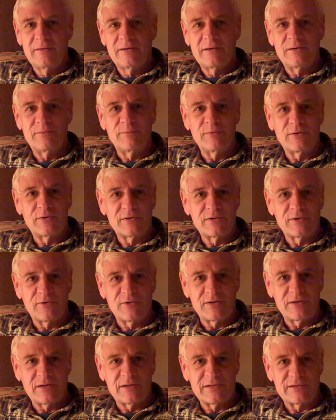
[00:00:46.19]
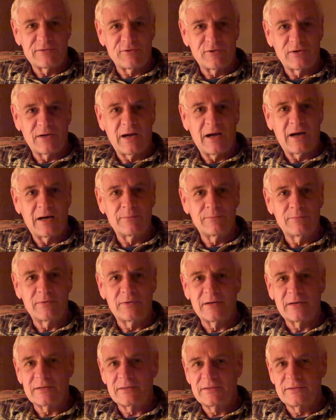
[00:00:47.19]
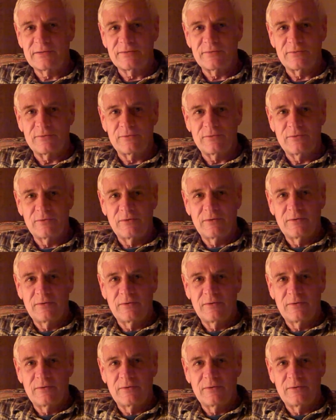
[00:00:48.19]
a military-industrial complex to